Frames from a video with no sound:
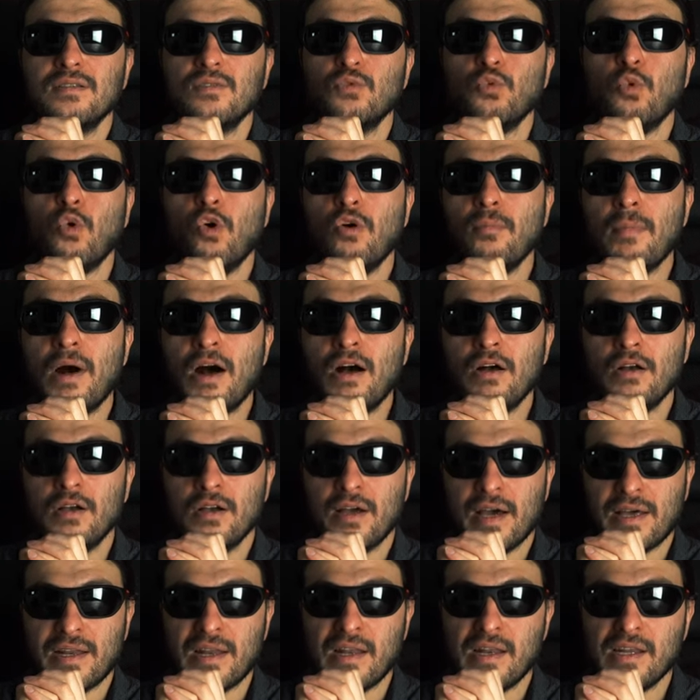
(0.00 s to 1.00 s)
warmer
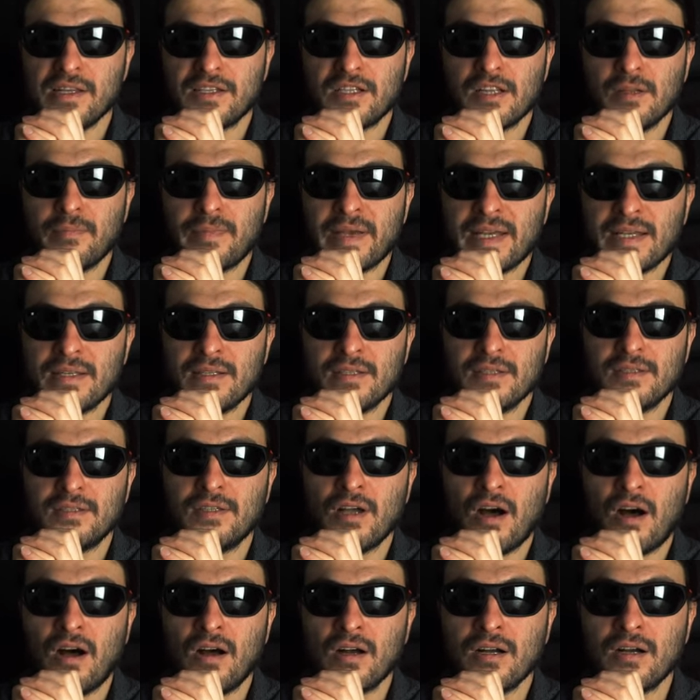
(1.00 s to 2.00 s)
and a little bit
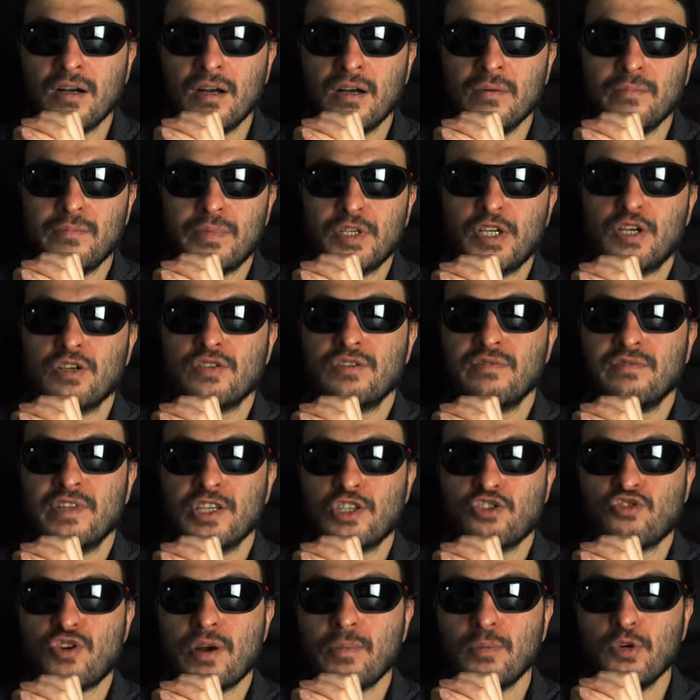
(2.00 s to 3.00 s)
darker because of the
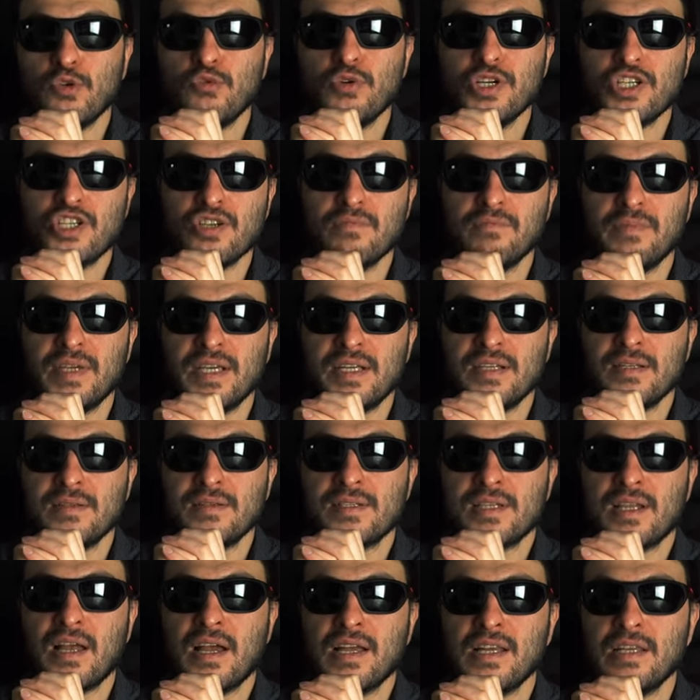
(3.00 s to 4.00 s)
treble region being
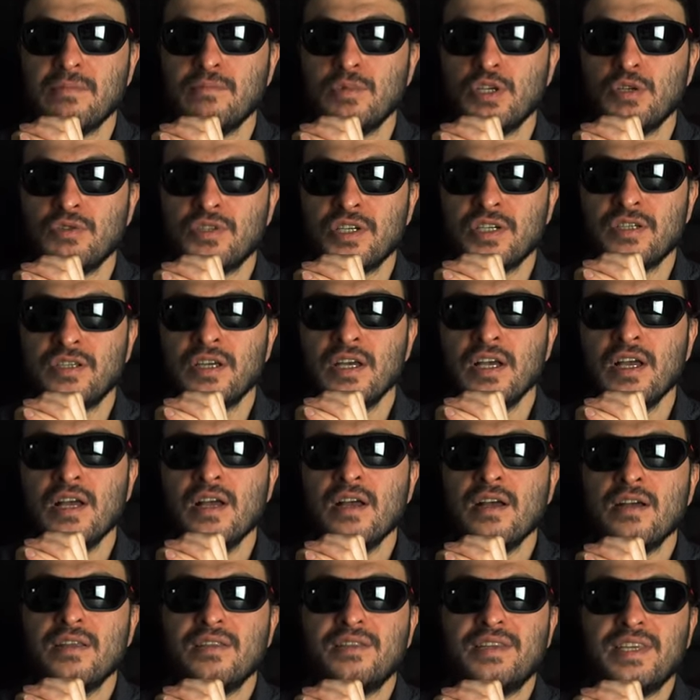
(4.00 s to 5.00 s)
slightly muted.
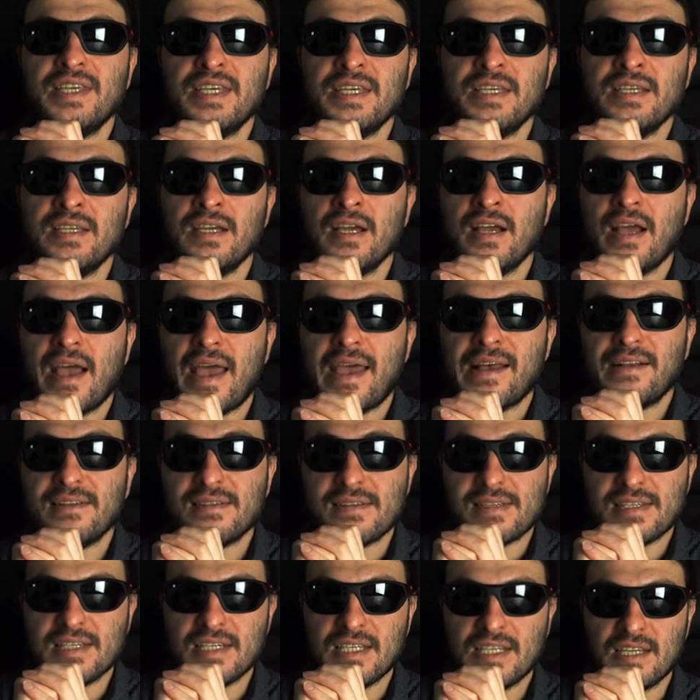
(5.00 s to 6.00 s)
The
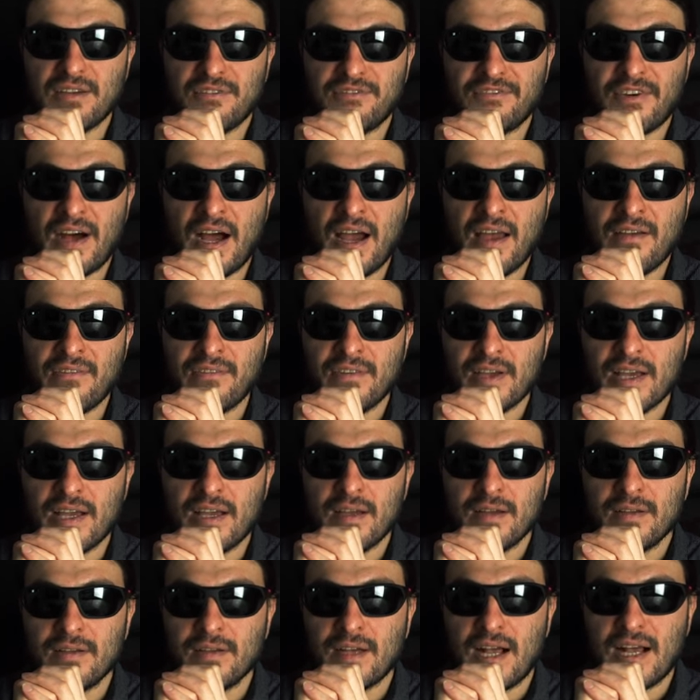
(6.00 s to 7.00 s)
LCD-5
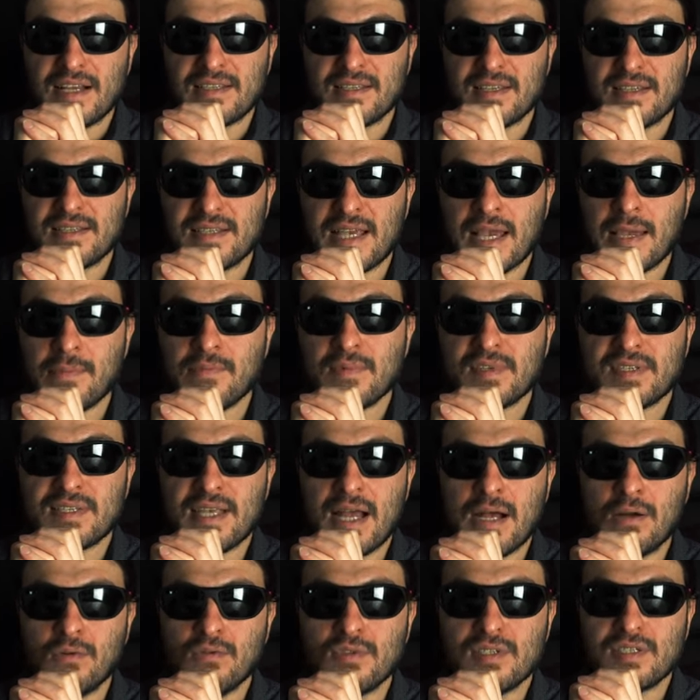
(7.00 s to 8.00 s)
has the same
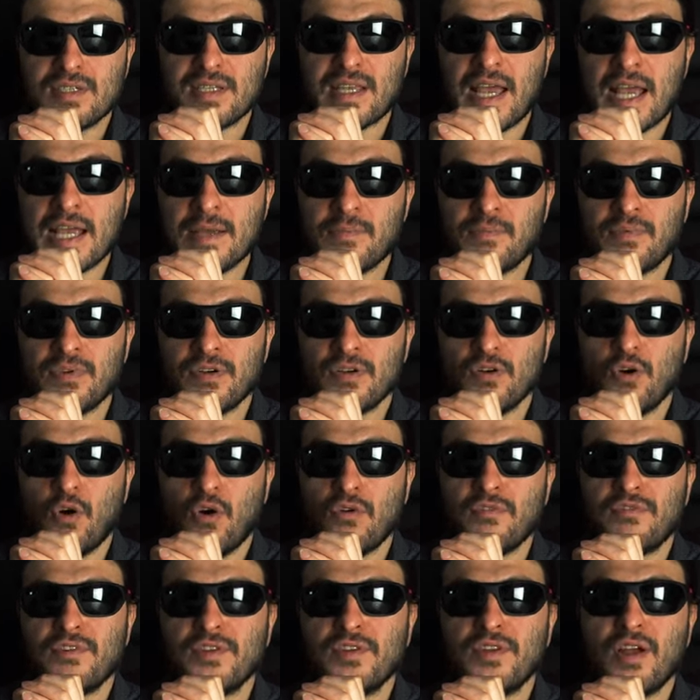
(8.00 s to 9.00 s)
soundscape
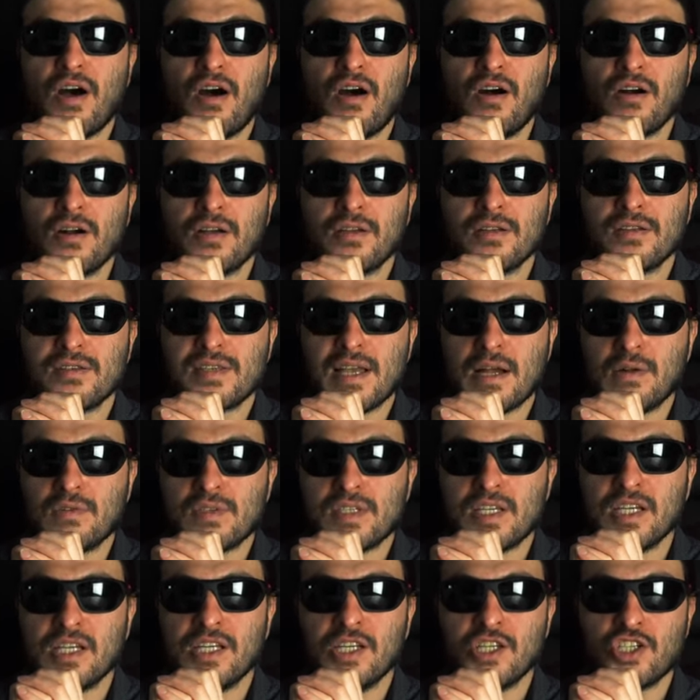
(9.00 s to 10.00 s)
of a dark sound
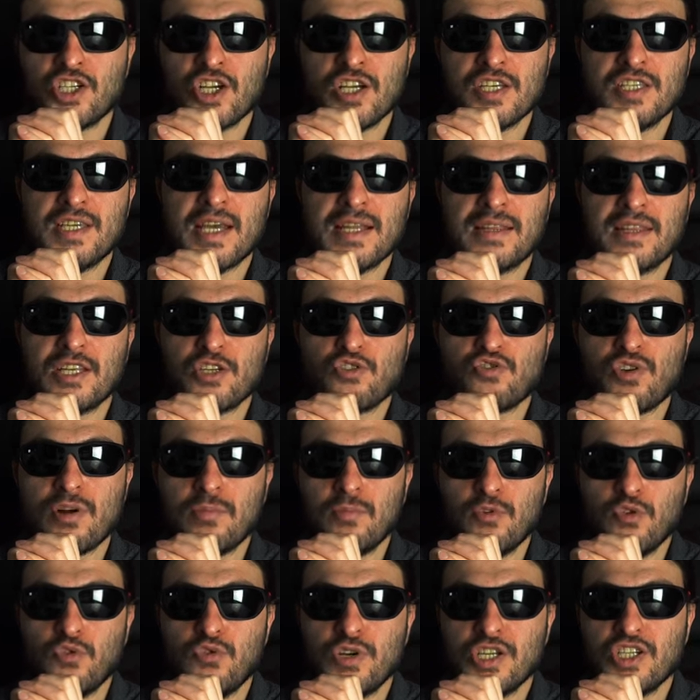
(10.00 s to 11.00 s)
signature, yet the
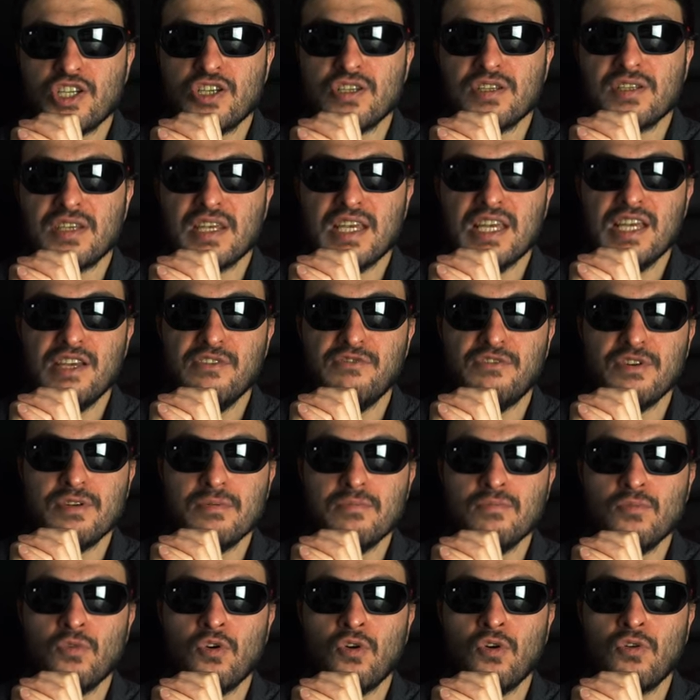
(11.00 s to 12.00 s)
treble region is
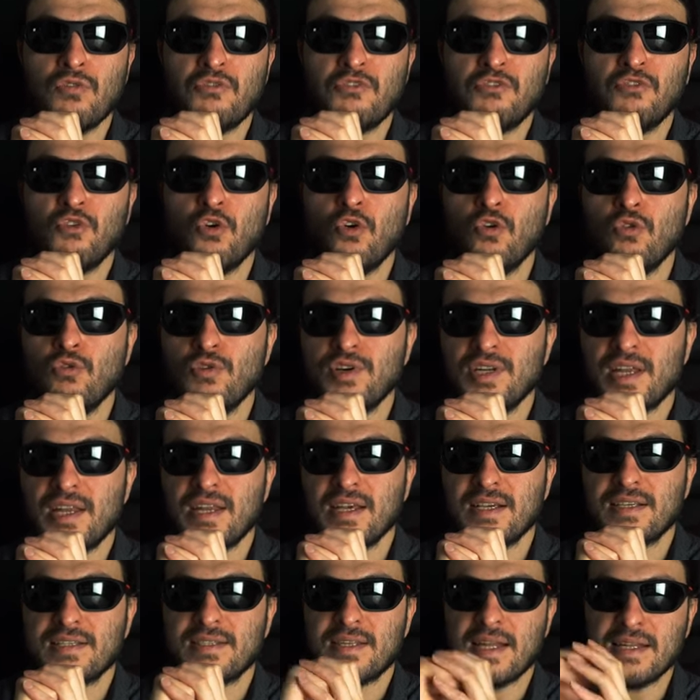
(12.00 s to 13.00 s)
even more forward and
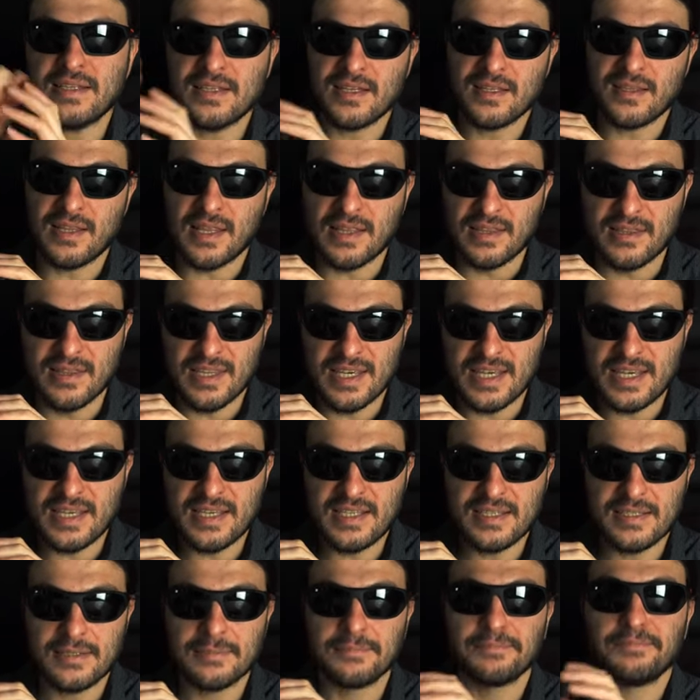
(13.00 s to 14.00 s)
extended than
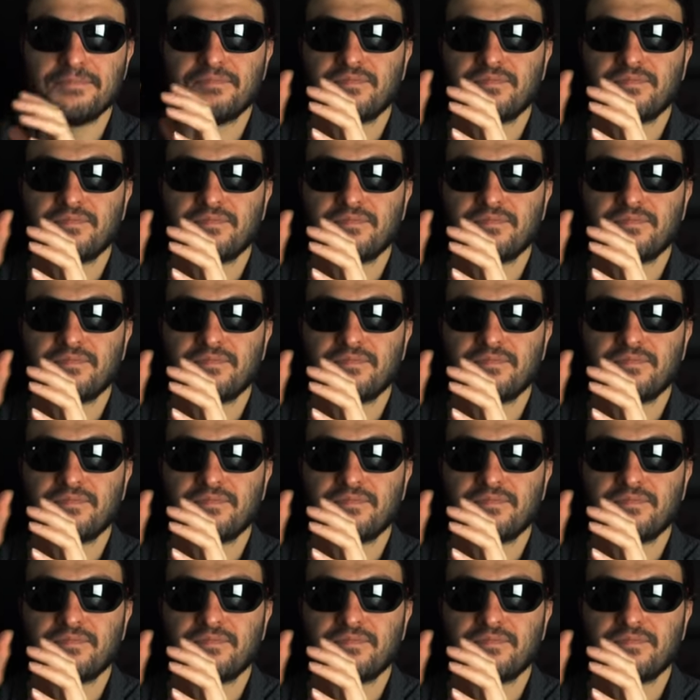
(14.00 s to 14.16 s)
these.